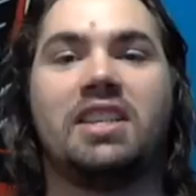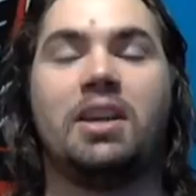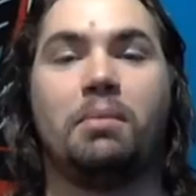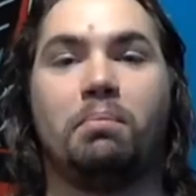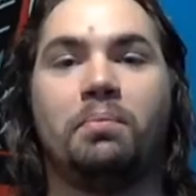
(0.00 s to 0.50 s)

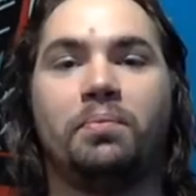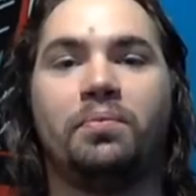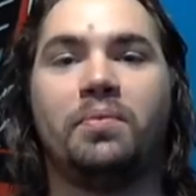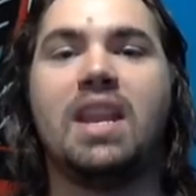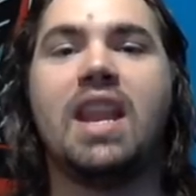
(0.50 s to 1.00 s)
him,
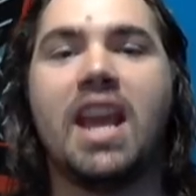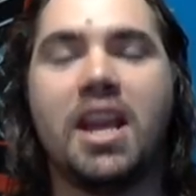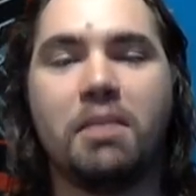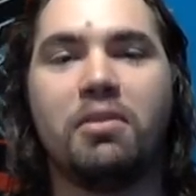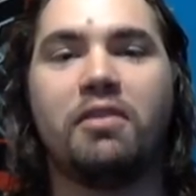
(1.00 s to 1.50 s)

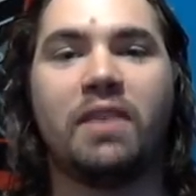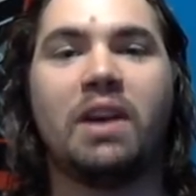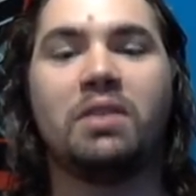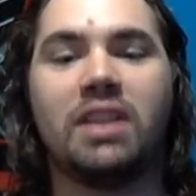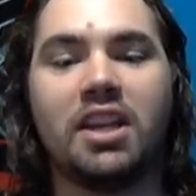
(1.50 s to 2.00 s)
name the
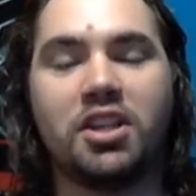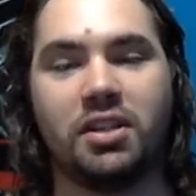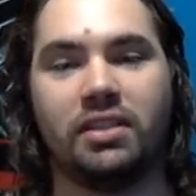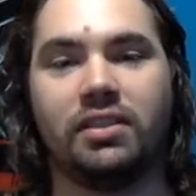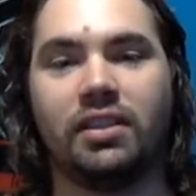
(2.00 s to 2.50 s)
foundation.